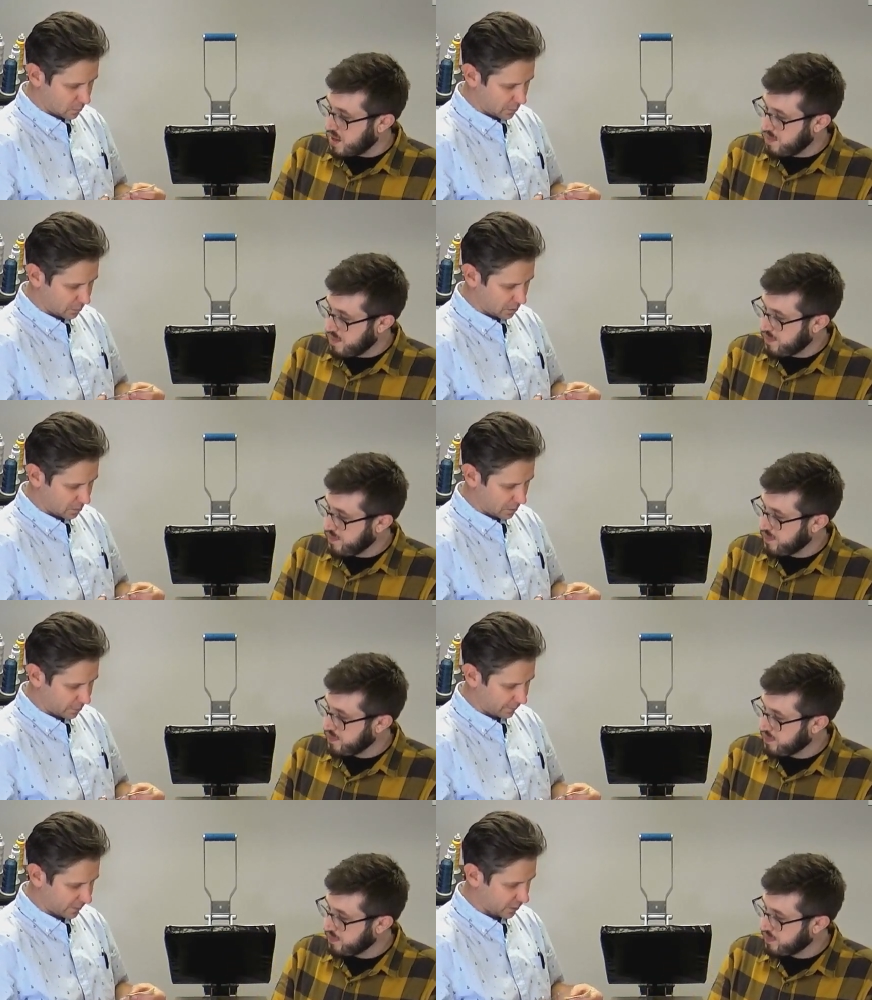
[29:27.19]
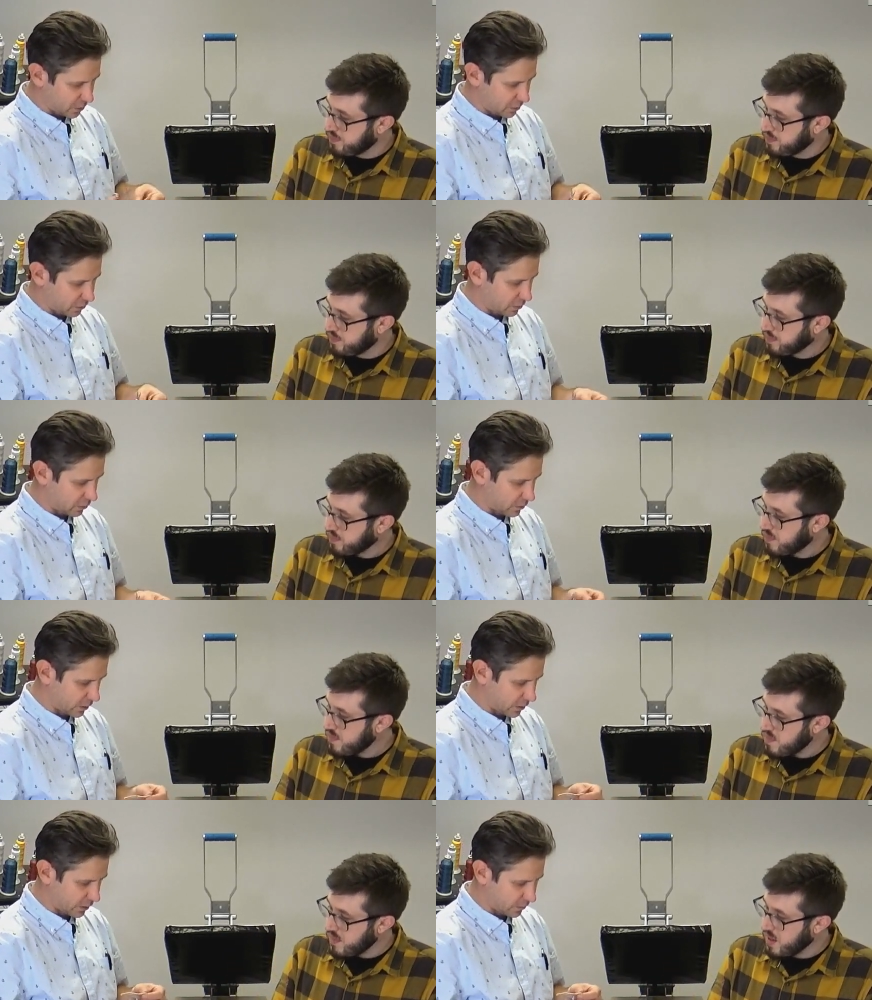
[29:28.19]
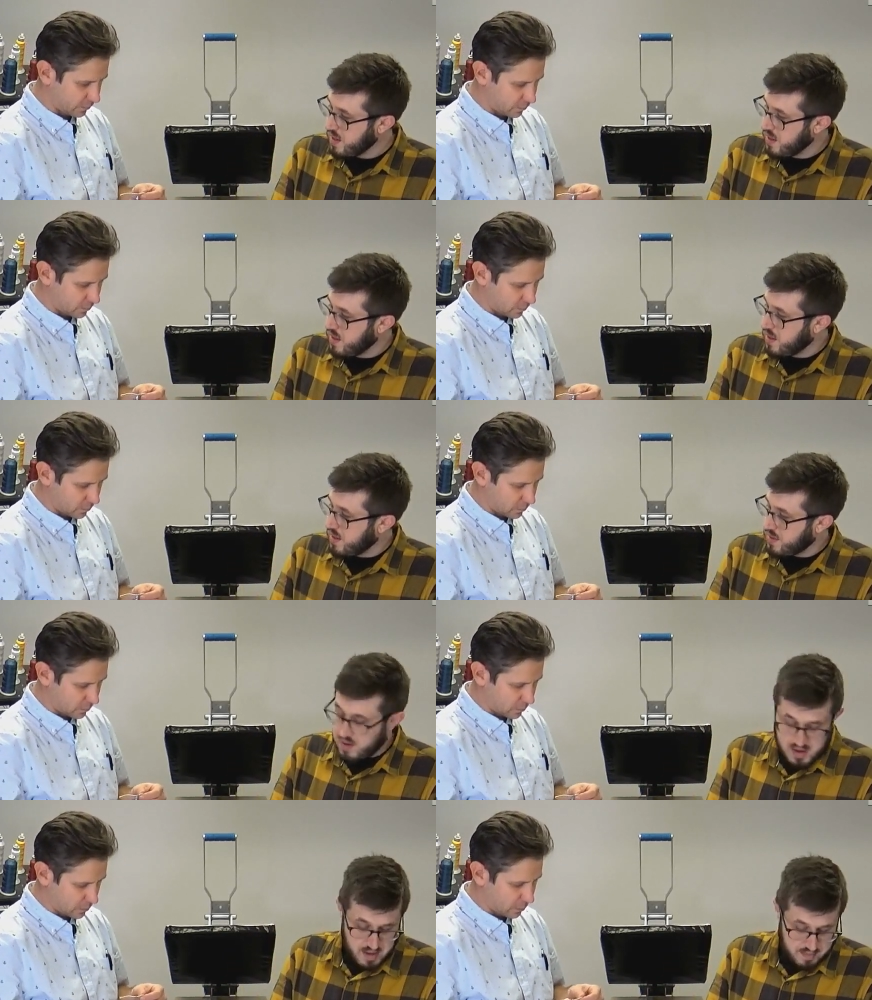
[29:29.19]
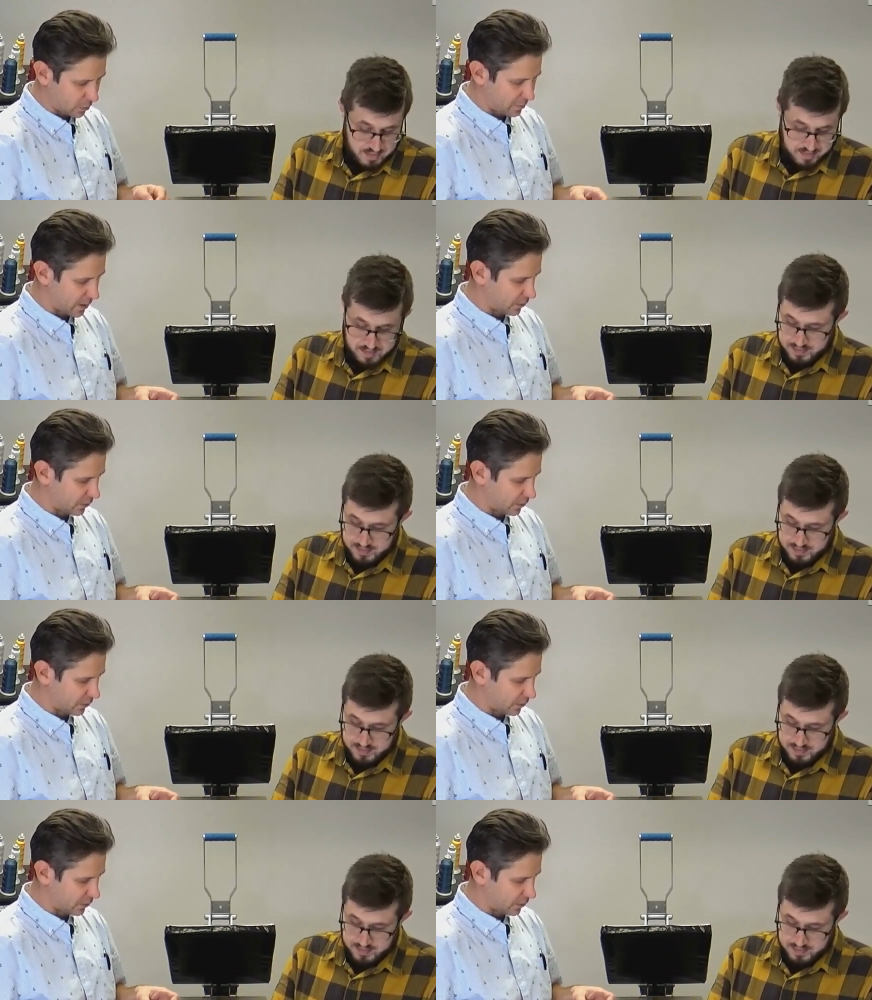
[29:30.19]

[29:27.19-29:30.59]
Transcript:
Speaker 1: I'm just gonna be a perfectionist real quick here. It's all right. You don't mind, do